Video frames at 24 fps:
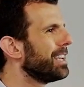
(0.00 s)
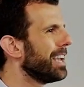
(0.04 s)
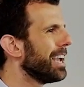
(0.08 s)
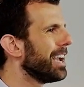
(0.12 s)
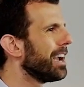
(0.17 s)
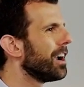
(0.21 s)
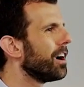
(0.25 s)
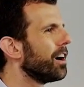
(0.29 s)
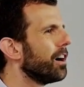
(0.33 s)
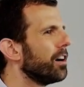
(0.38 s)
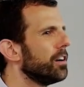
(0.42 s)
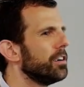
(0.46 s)

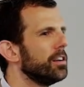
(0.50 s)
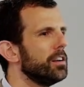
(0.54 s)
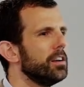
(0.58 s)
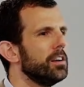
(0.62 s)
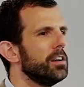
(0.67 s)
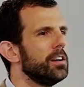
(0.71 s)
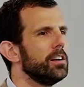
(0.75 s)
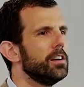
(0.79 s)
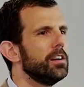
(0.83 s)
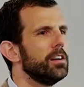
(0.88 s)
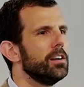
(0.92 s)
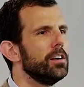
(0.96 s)
care
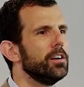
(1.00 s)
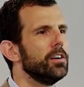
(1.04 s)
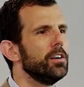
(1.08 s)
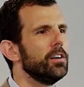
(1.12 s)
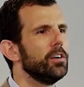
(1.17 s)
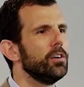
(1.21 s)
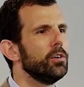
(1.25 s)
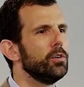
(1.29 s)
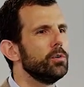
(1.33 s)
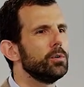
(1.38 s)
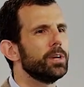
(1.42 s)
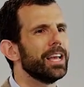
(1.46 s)

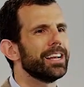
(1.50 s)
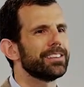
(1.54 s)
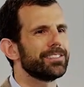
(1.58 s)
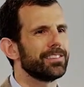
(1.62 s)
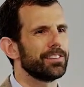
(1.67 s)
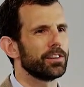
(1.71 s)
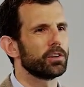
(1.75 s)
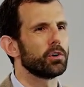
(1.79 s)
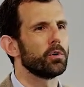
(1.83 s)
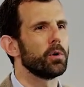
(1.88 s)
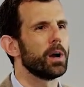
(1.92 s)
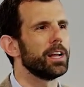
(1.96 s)
who
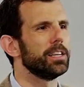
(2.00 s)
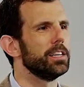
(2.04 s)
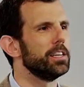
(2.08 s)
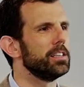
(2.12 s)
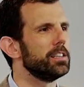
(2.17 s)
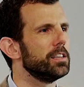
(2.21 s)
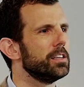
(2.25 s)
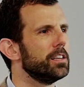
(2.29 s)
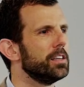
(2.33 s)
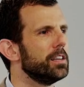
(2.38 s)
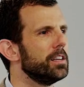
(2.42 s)
gets the credit.